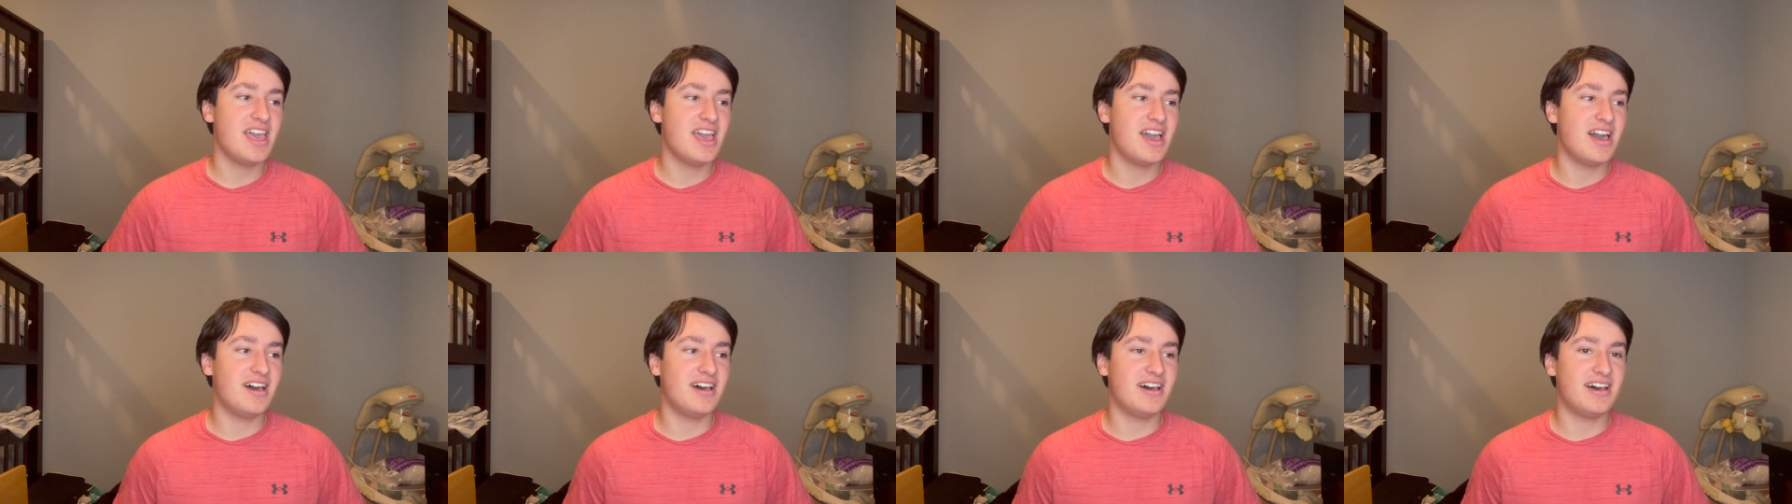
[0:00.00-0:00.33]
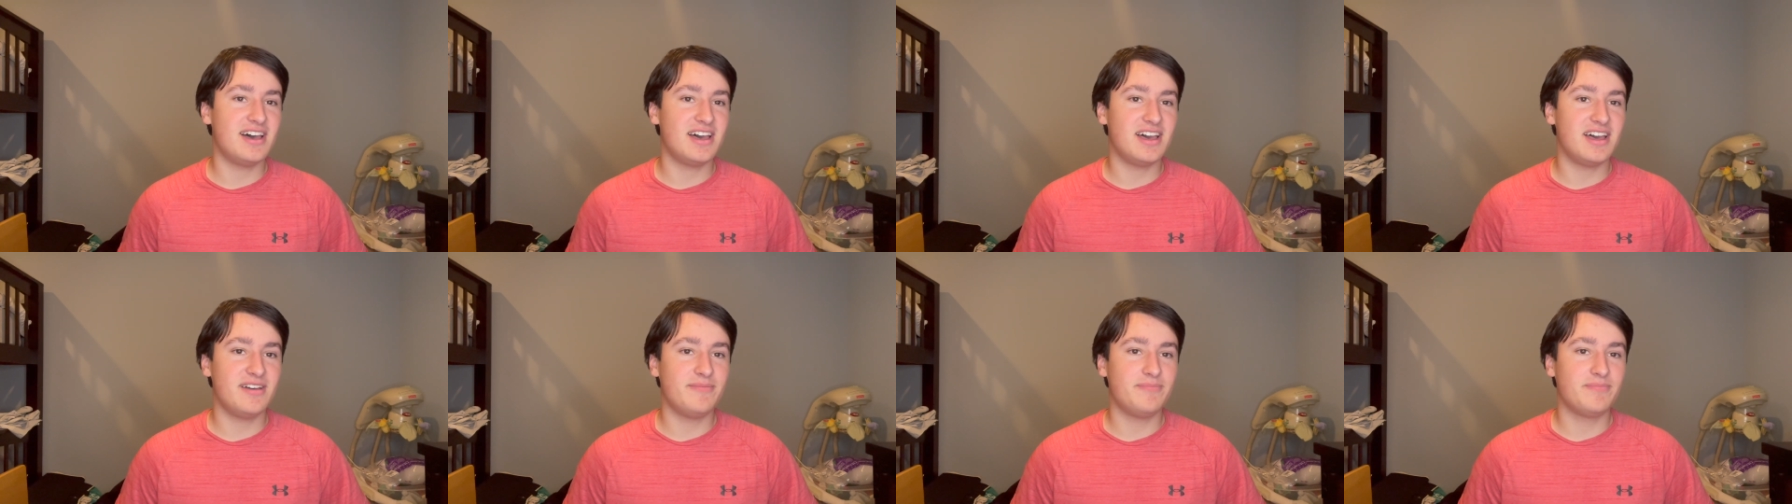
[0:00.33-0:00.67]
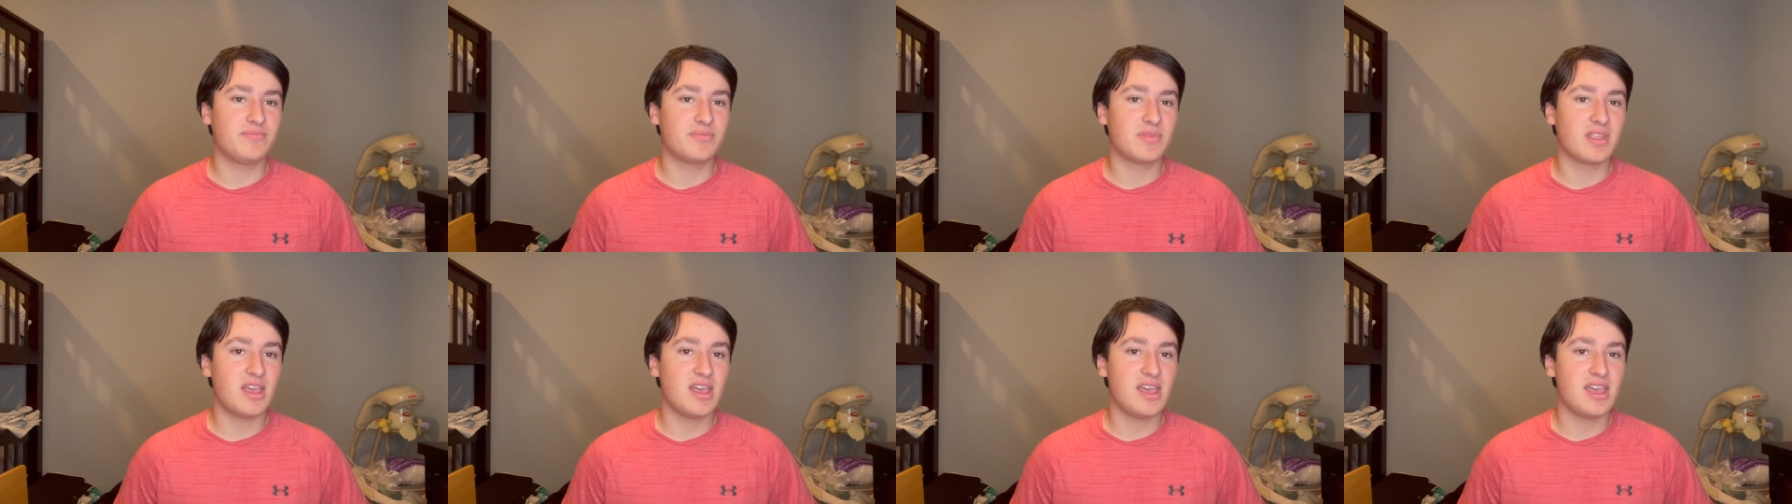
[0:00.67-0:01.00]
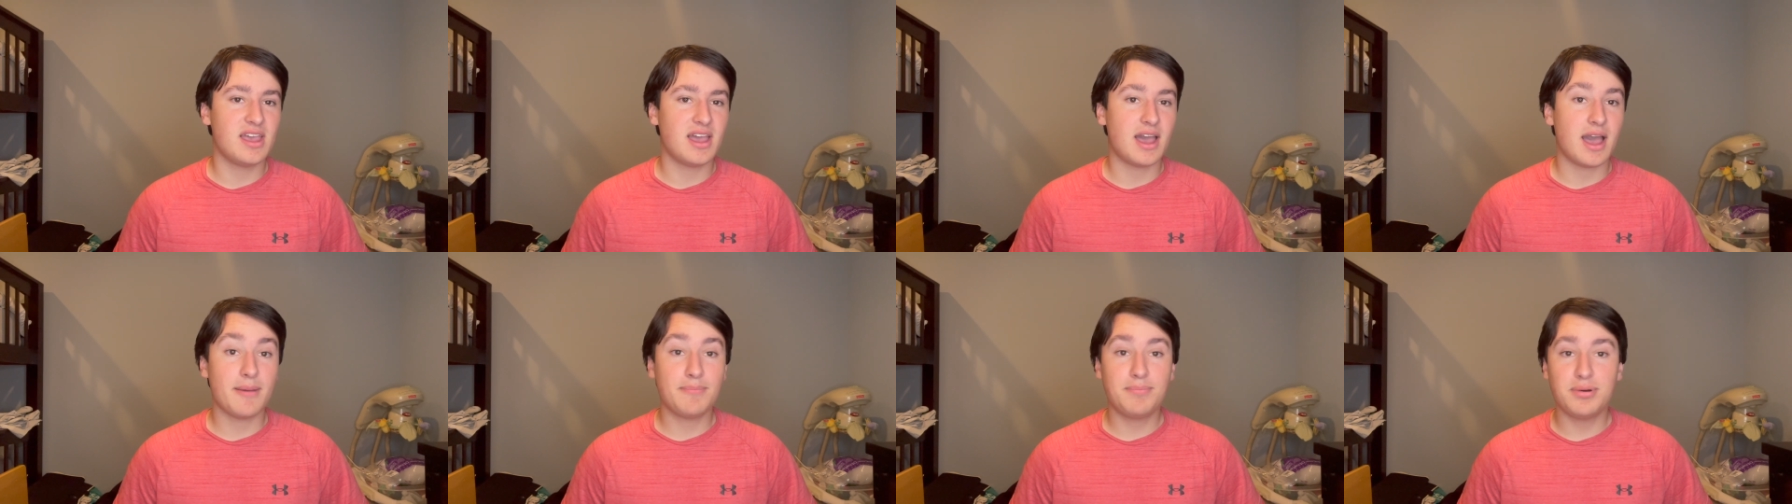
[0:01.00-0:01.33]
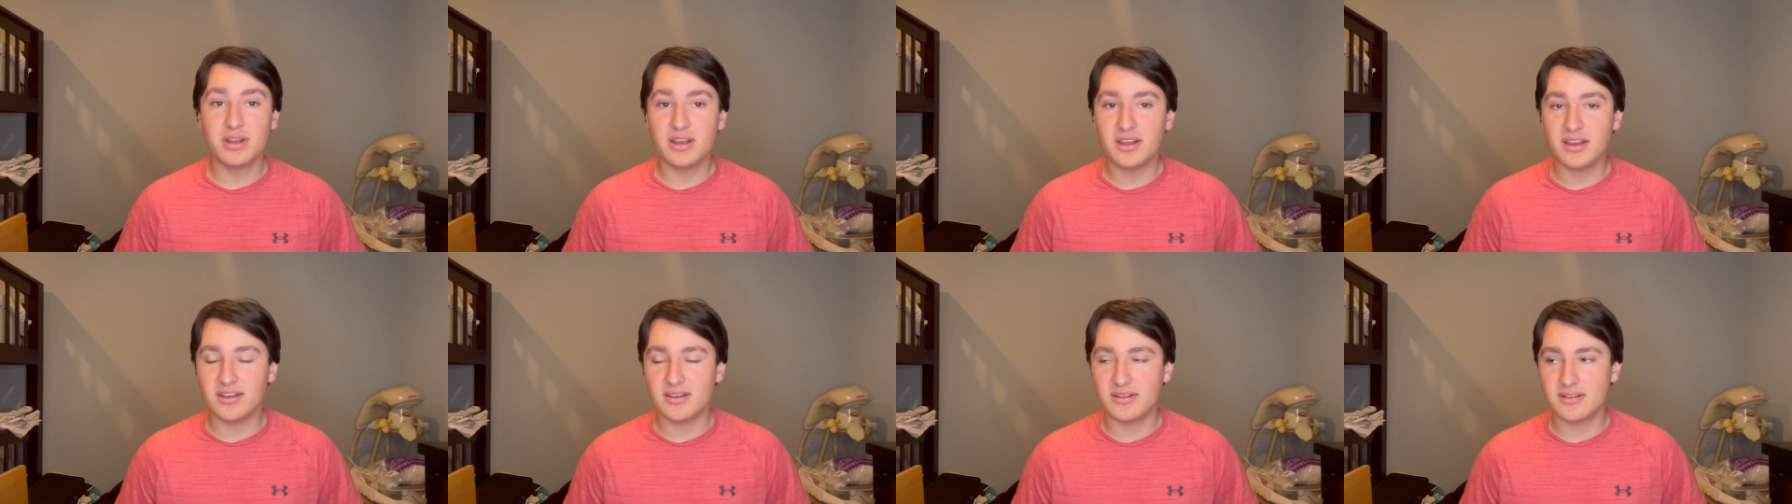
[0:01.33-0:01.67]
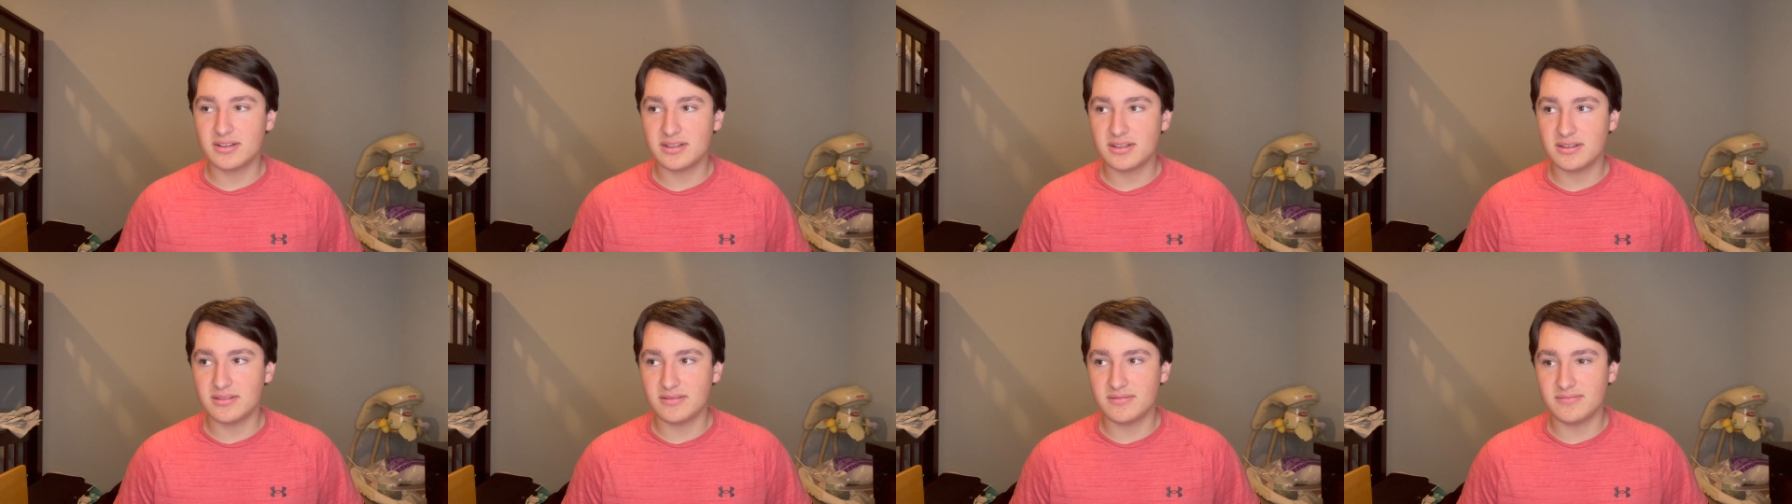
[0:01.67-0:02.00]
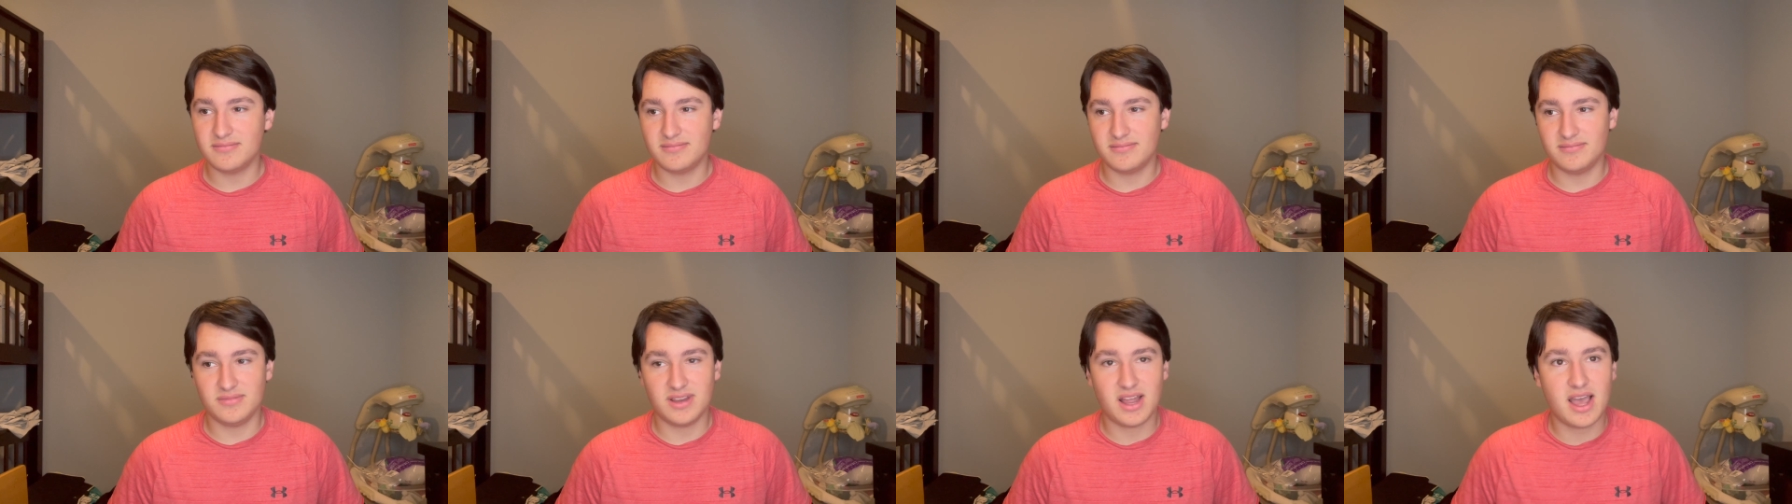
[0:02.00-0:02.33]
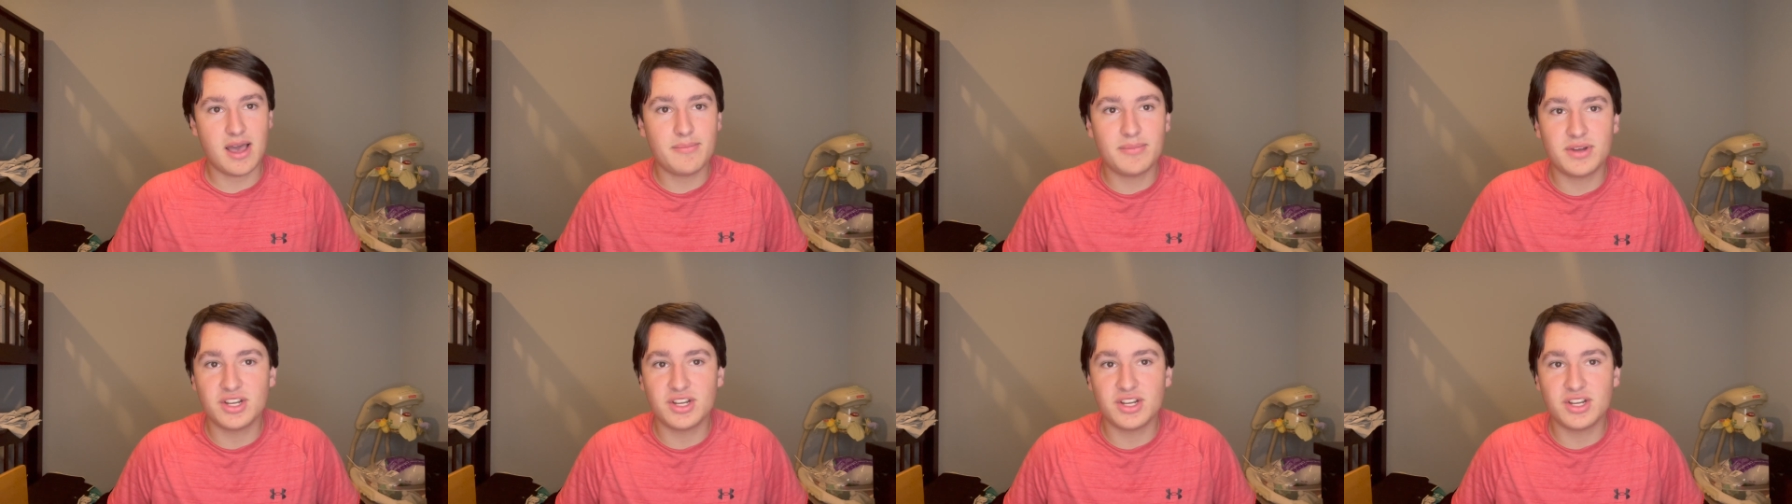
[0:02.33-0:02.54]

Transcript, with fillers: Uh, I put it not